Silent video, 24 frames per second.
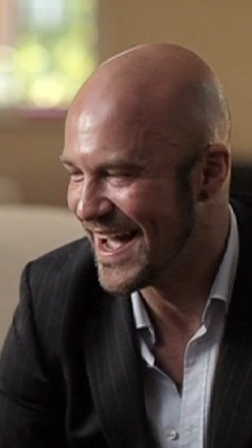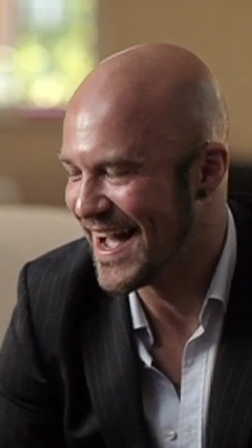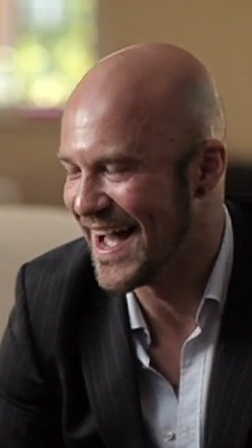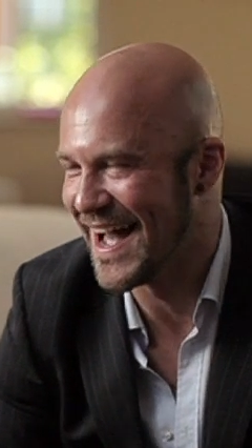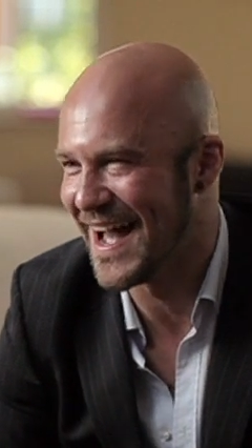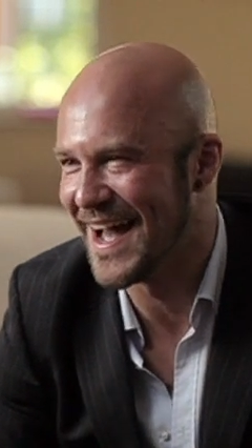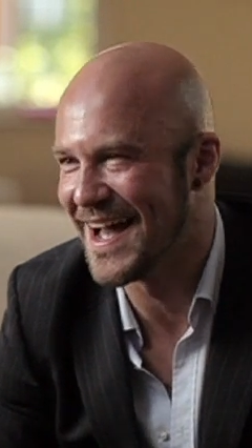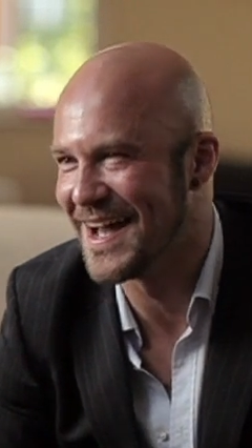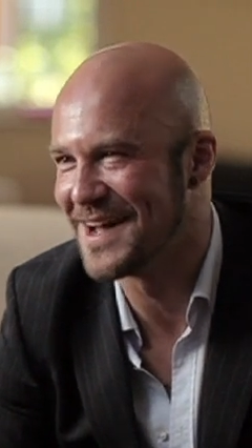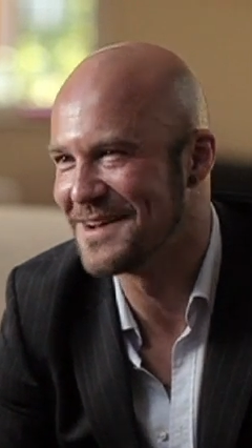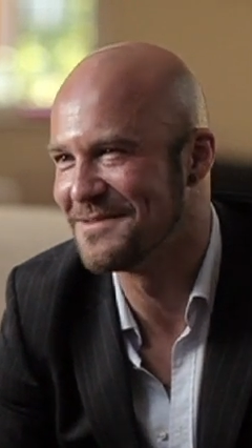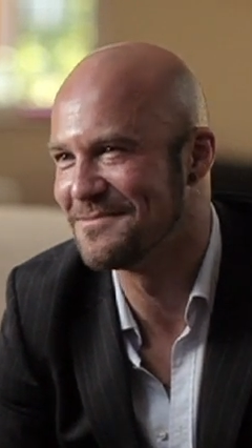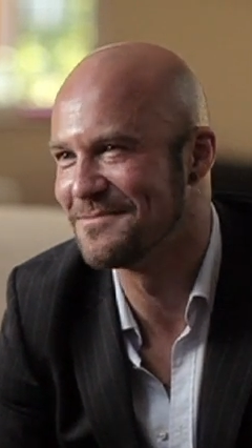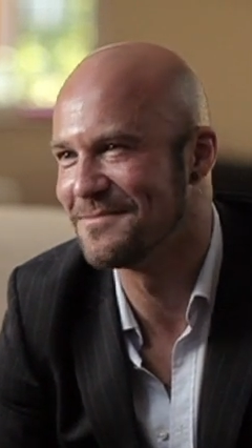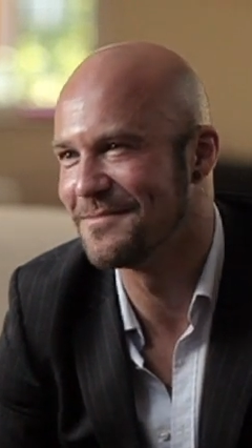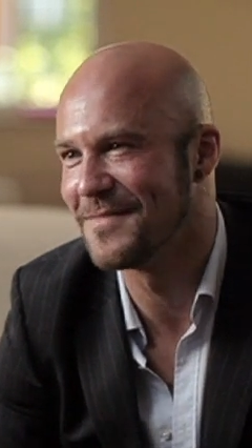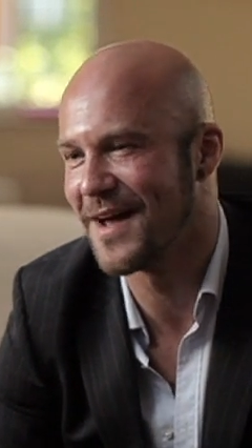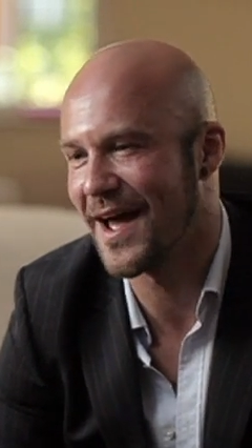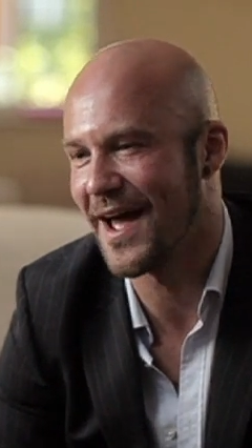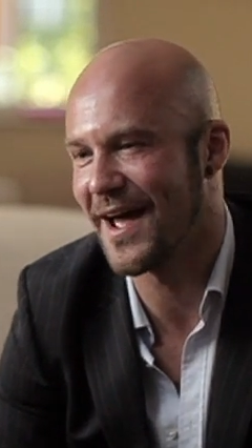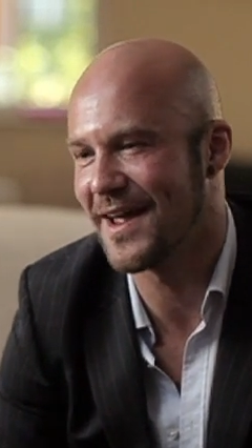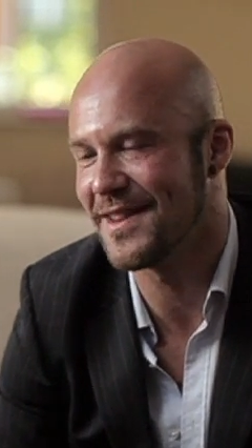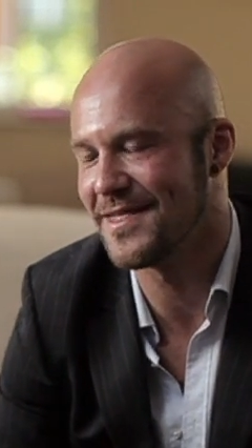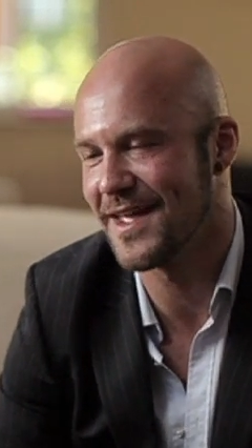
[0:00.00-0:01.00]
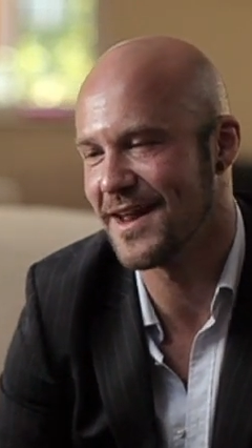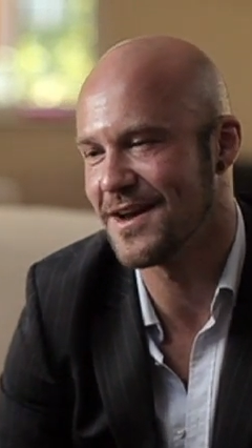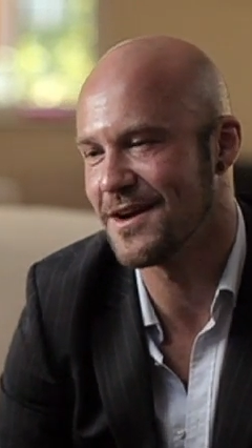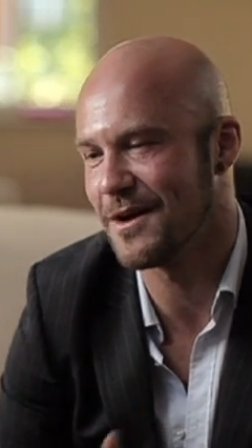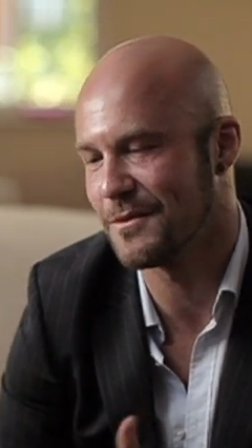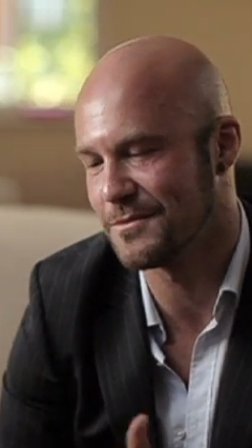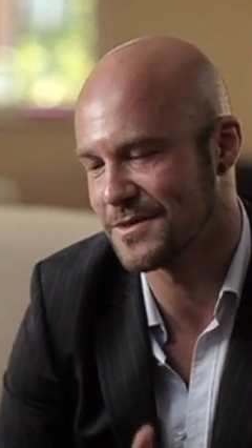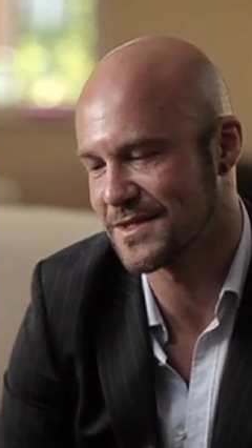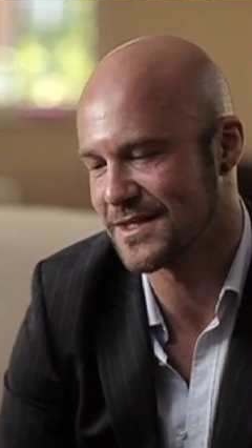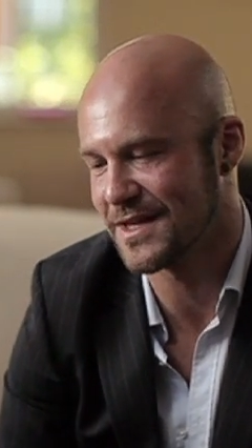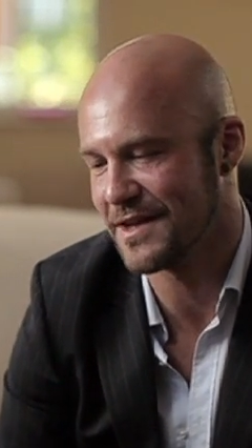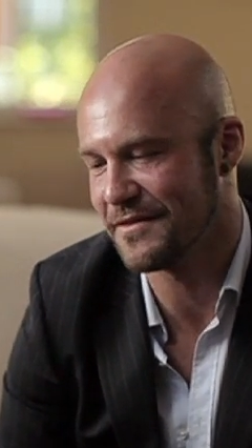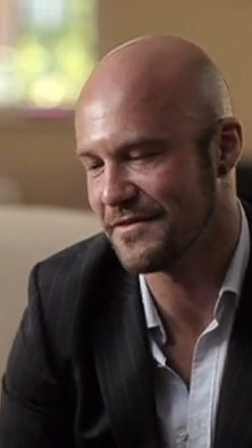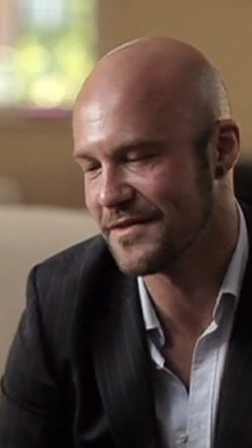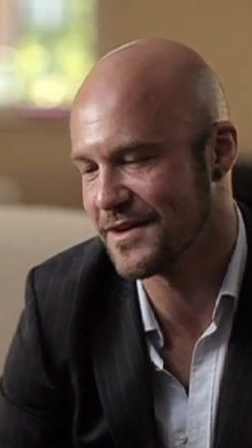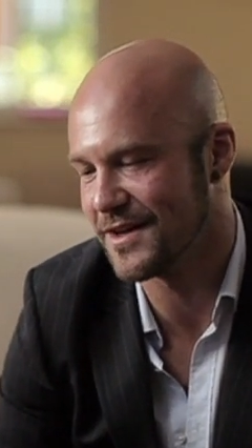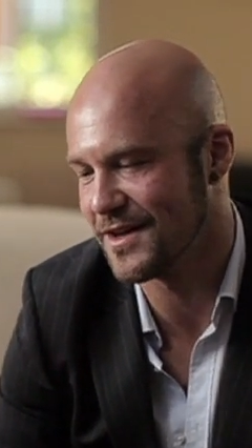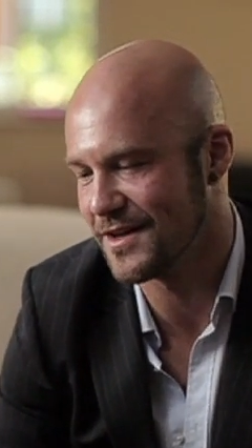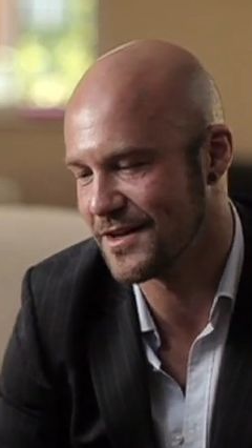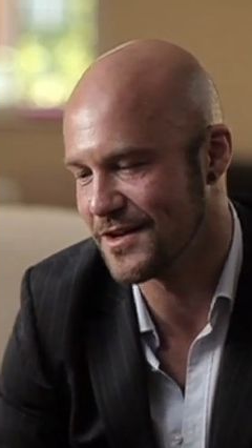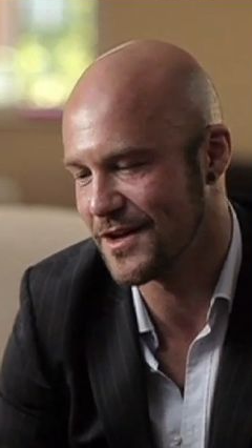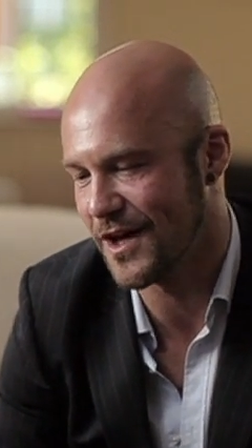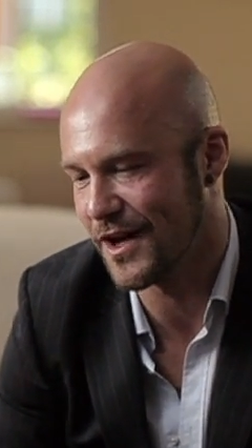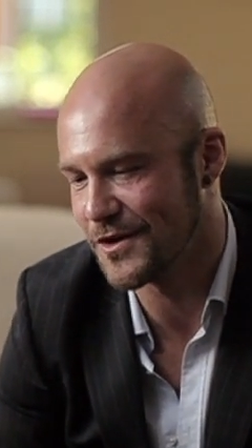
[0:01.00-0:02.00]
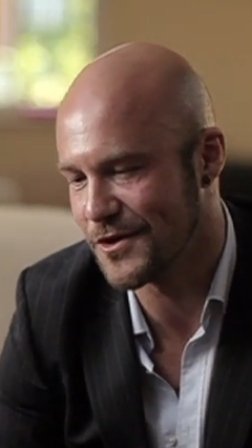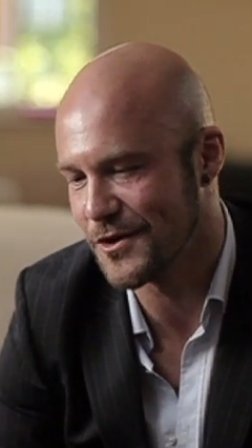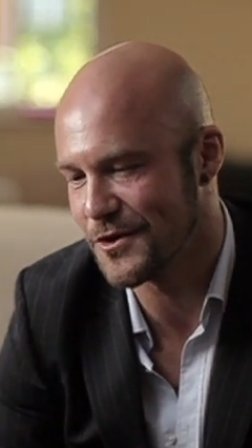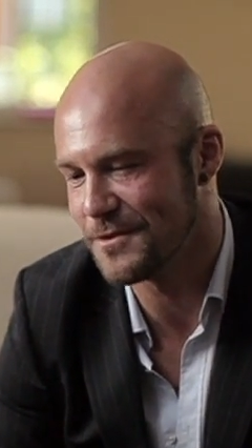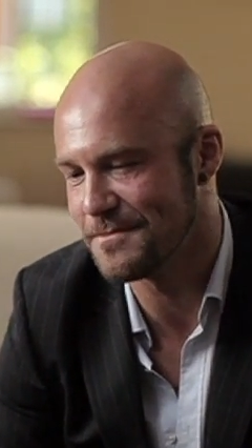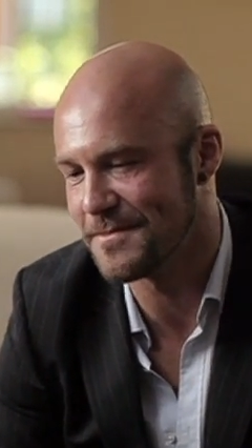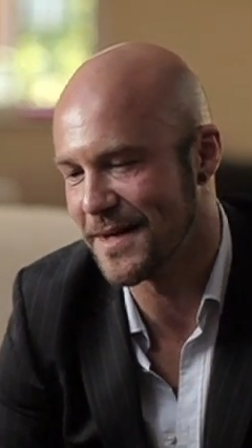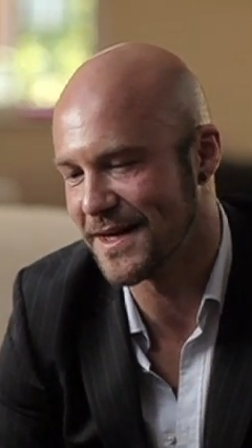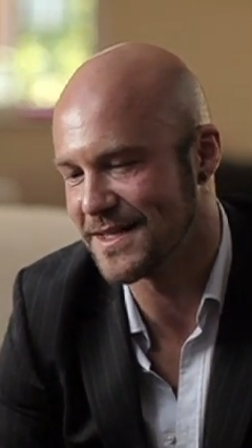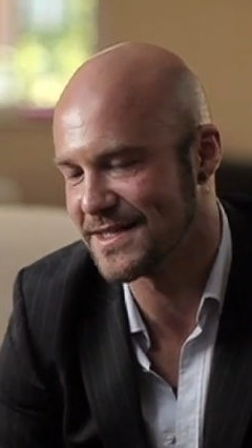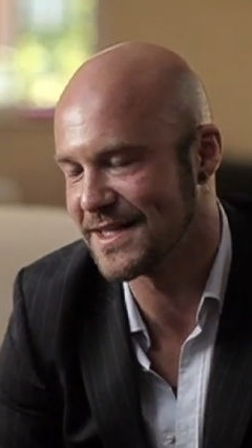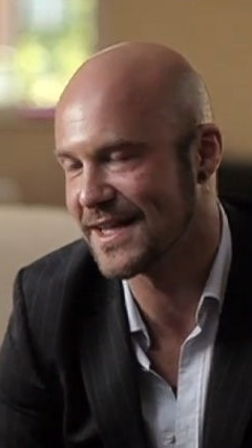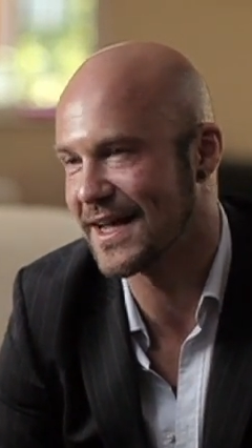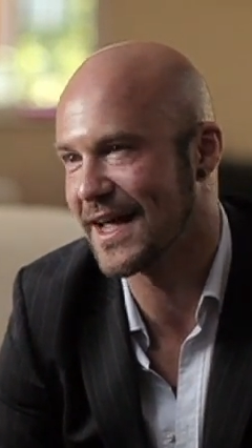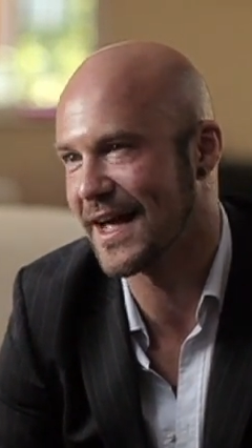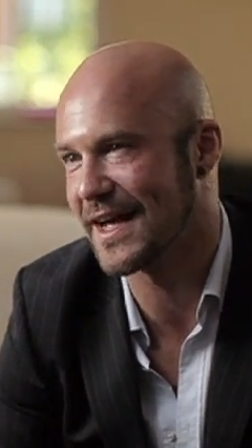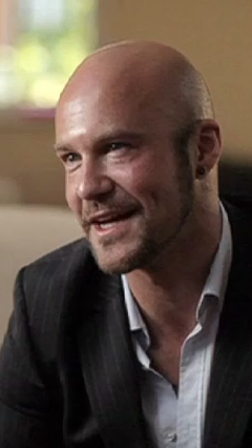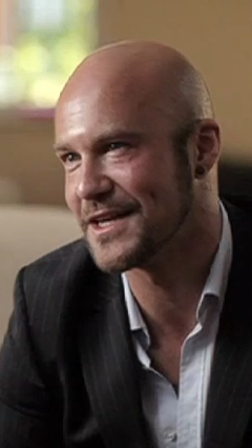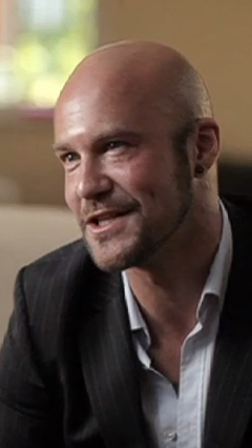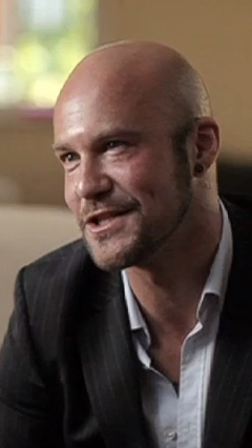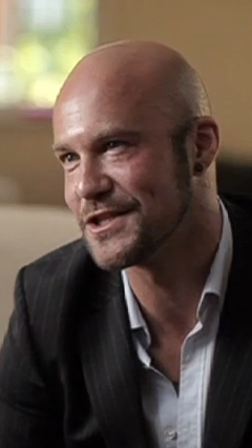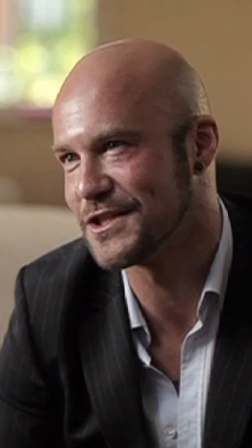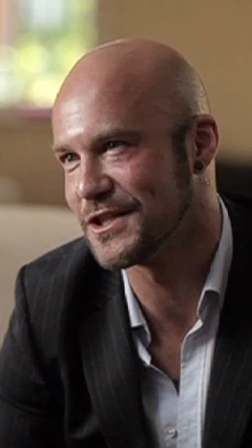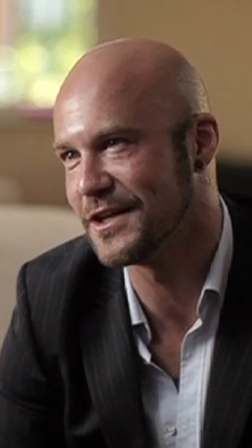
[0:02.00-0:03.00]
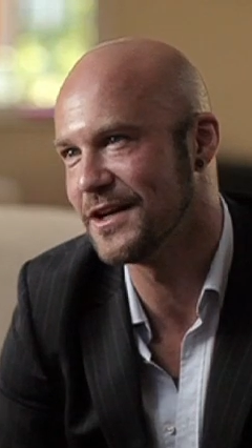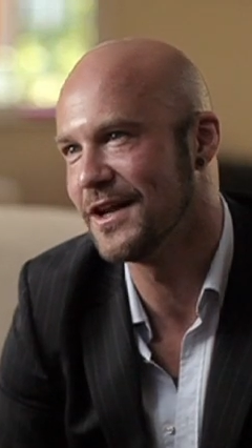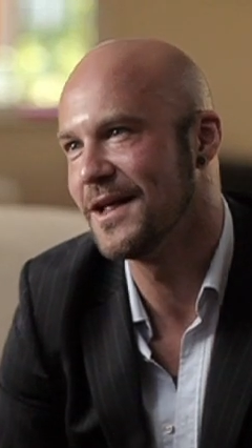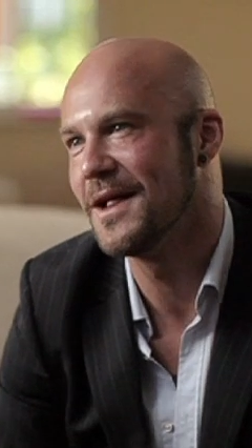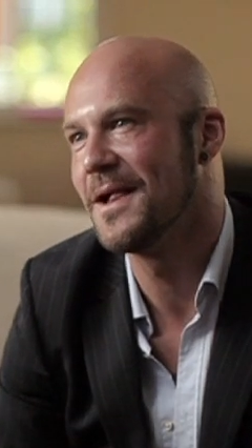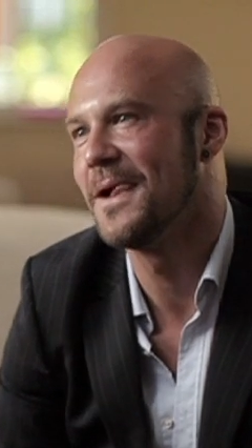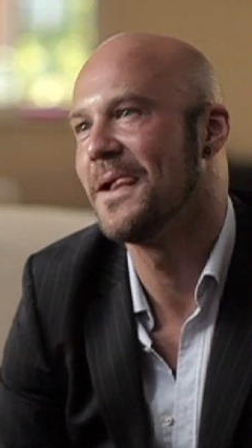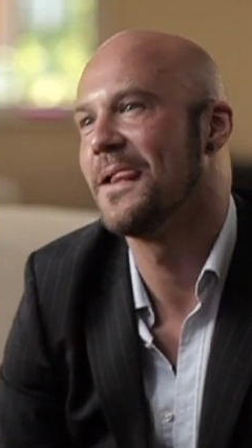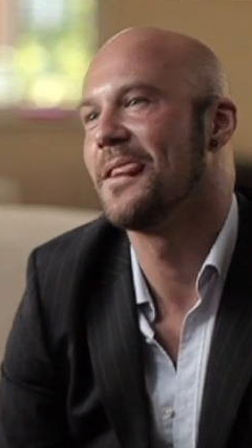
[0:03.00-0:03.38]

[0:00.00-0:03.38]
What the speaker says: And then I was given a new medication,